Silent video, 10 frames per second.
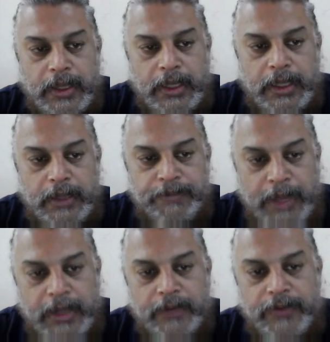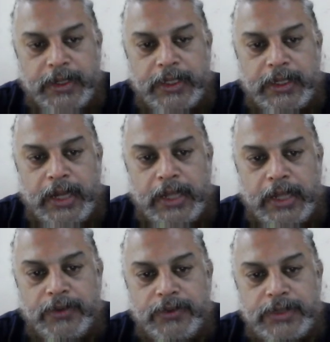by converting
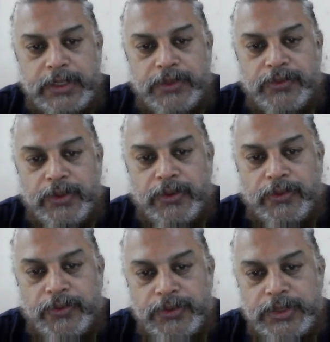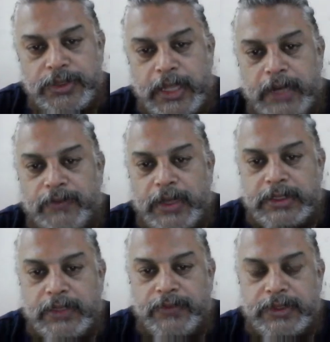glycogen to glucose and vice
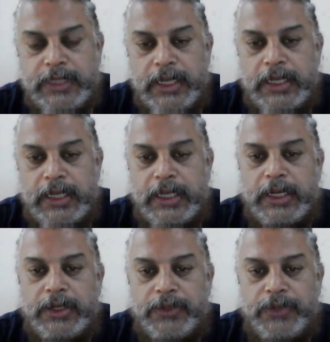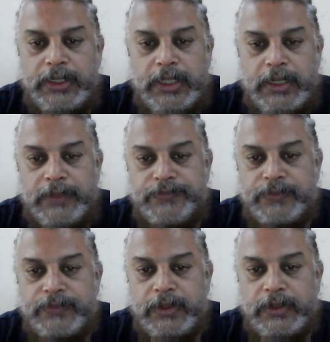versa during the
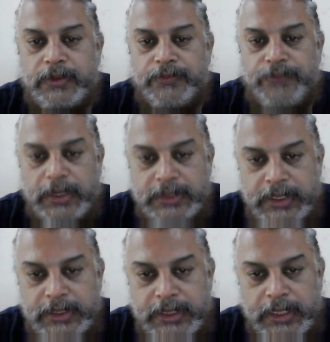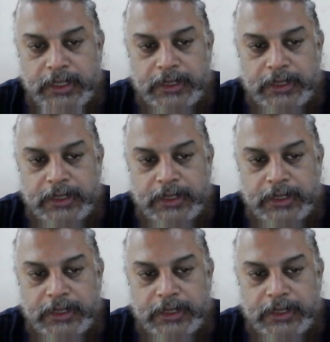fasting state.